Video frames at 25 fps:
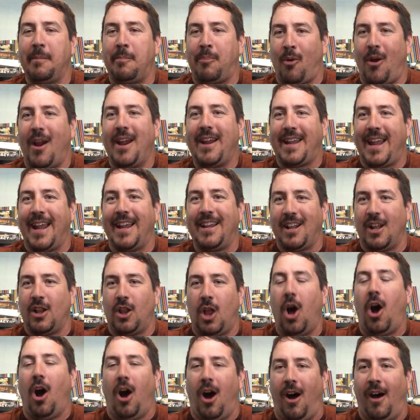breaking the
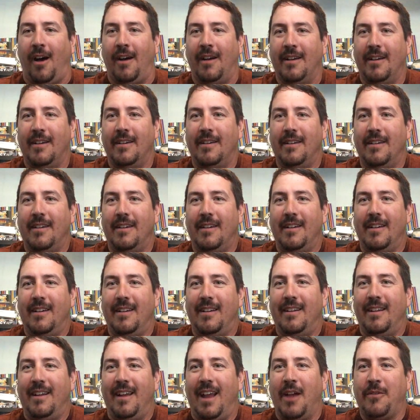law,
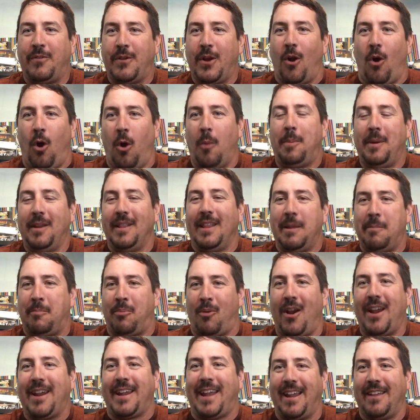if you're openly
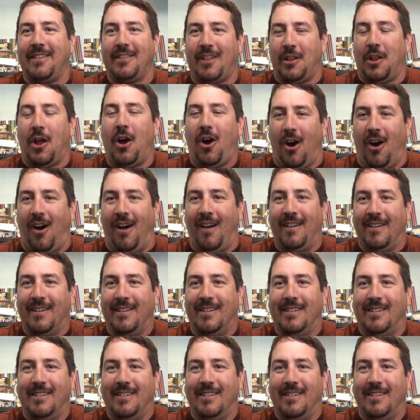breaking the law,